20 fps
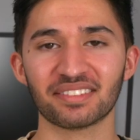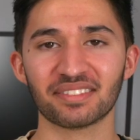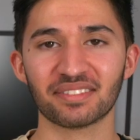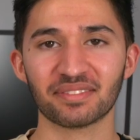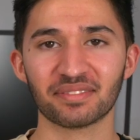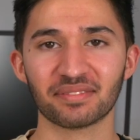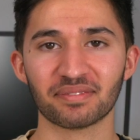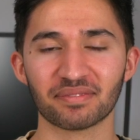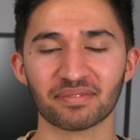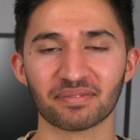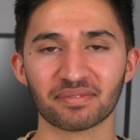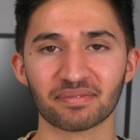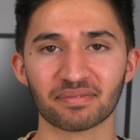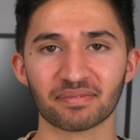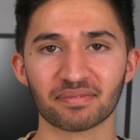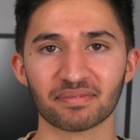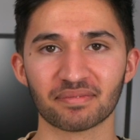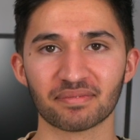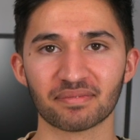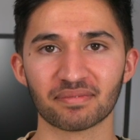
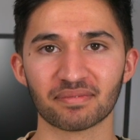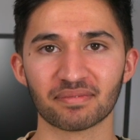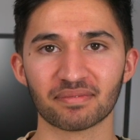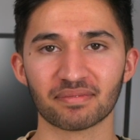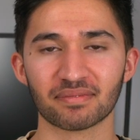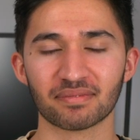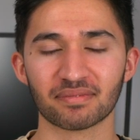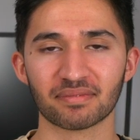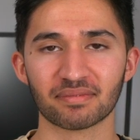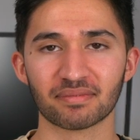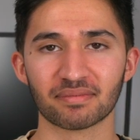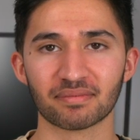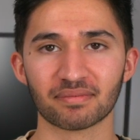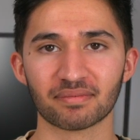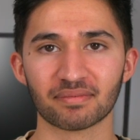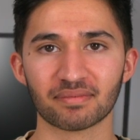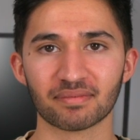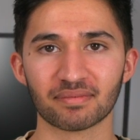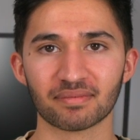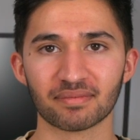
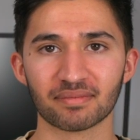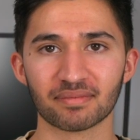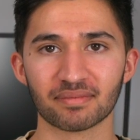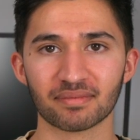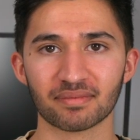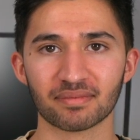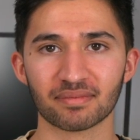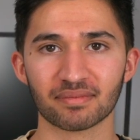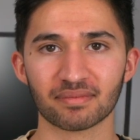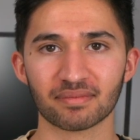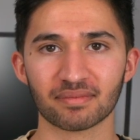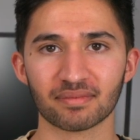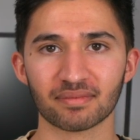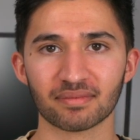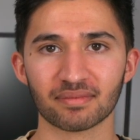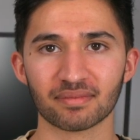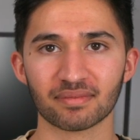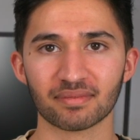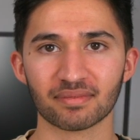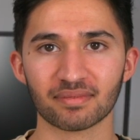
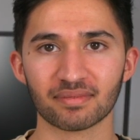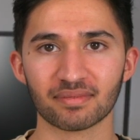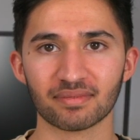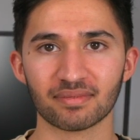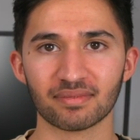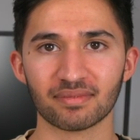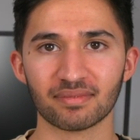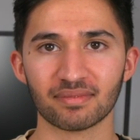(silent)